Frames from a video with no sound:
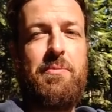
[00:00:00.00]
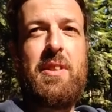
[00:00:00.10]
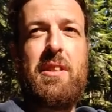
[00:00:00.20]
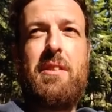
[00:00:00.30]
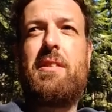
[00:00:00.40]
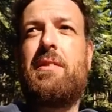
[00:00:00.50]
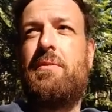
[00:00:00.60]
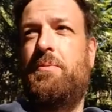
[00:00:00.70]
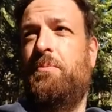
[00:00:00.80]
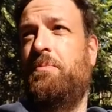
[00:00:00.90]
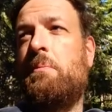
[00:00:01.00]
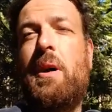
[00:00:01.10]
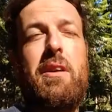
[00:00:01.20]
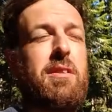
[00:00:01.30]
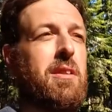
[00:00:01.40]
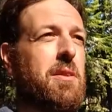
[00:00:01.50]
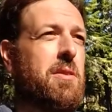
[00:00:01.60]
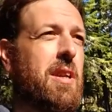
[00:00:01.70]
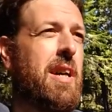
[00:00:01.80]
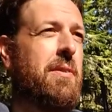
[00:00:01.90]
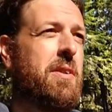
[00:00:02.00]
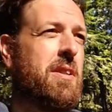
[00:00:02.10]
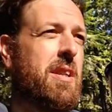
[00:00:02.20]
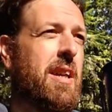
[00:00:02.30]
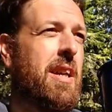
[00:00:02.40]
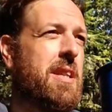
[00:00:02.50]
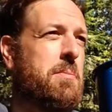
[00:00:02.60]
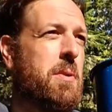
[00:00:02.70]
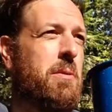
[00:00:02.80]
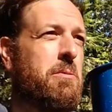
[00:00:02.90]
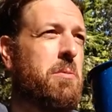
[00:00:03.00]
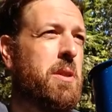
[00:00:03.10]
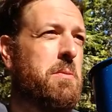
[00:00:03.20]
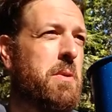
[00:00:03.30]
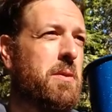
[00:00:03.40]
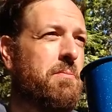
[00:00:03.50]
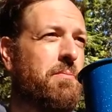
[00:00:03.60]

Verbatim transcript: This is about as close to heaven as it gets, probably, but